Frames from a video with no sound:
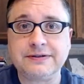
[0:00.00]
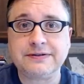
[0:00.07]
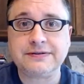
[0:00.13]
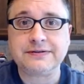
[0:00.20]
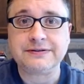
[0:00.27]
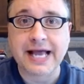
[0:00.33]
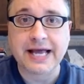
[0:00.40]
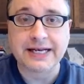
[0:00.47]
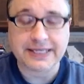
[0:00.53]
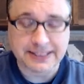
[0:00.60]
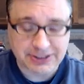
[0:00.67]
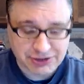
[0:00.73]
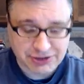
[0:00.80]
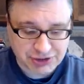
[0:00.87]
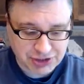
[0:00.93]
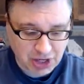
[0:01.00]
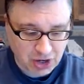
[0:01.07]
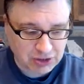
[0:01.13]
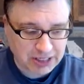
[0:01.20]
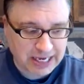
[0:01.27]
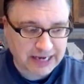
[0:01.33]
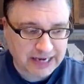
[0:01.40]
That is, our
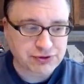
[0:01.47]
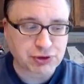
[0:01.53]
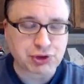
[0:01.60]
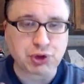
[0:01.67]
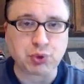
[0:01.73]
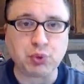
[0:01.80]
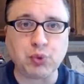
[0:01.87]
lives are to